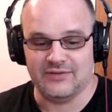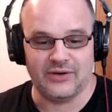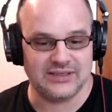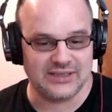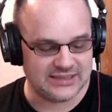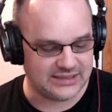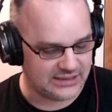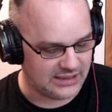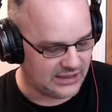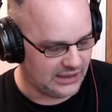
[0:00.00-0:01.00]
Very excited.
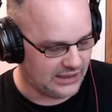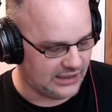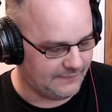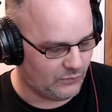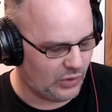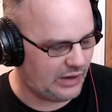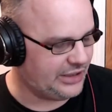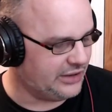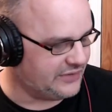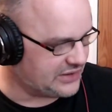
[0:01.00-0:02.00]
Why am
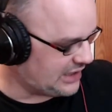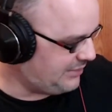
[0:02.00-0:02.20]
I nervous?